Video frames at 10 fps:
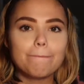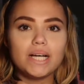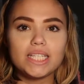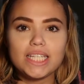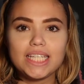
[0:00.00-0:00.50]

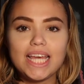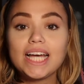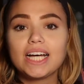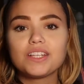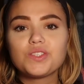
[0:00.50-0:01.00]
But
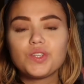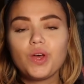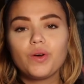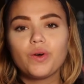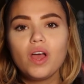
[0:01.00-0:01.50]
yeah,
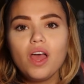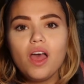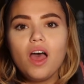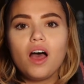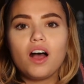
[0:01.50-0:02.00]
so
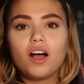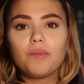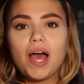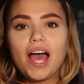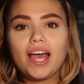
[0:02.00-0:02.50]

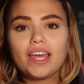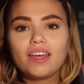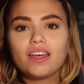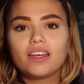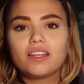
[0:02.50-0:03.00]

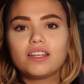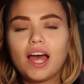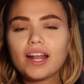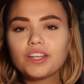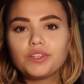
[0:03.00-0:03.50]
I,
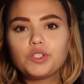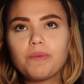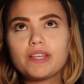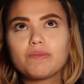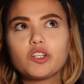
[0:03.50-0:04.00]
not on
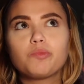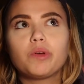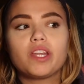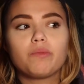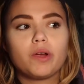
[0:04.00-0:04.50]
YouTube as much,
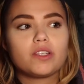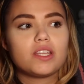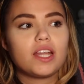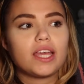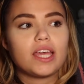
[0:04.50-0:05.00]
but in
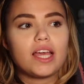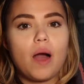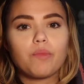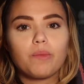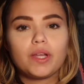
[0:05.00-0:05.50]
person I get
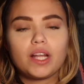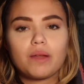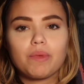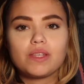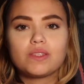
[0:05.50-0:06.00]
complimented
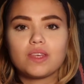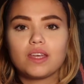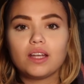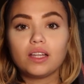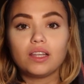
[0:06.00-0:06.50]
on my
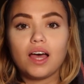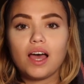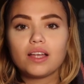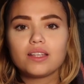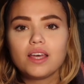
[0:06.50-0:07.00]
skin a
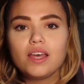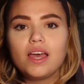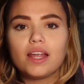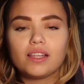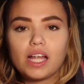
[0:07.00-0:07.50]
lot,
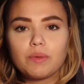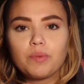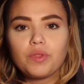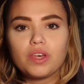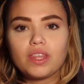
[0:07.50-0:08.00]
and a lot of
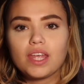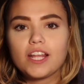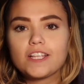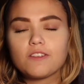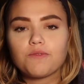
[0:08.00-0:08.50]
people think that
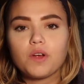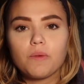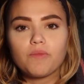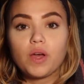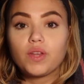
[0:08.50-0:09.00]
it's
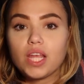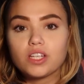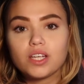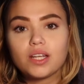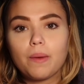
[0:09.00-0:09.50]
from
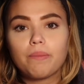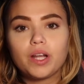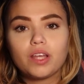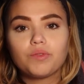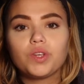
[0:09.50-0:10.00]
foundation,
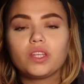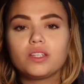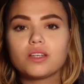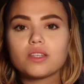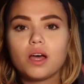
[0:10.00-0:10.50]
but it really
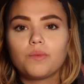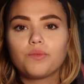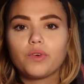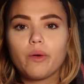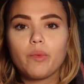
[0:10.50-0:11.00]
does
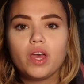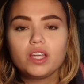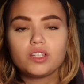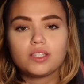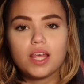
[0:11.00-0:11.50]
come from
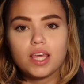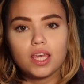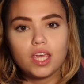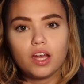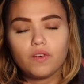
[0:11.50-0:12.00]
just
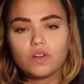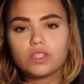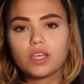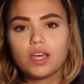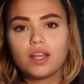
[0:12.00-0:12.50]
taking care of your
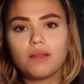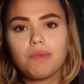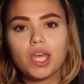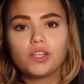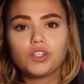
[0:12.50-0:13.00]
skin,
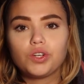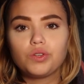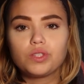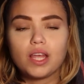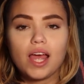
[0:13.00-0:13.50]
making sure
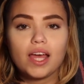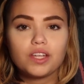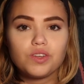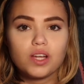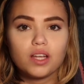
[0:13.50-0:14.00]
you stay
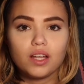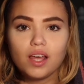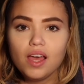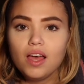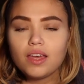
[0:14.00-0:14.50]

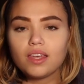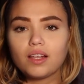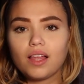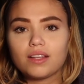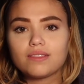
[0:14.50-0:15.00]
hydrated, get
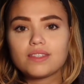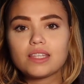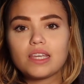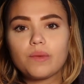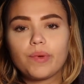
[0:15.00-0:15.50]
a lot of
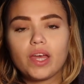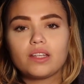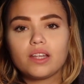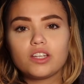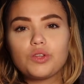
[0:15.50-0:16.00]
sleep,
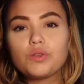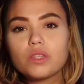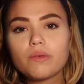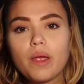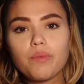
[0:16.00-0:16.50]
and then use
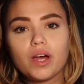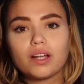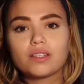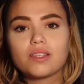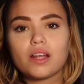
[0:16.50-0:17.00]
the right
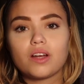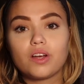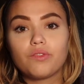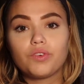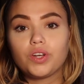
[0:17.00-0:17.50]
products that are
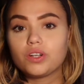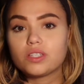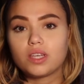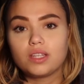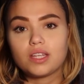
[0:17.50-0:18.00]
good for your
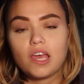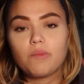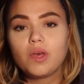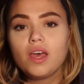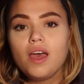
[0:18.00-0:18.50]
skin type.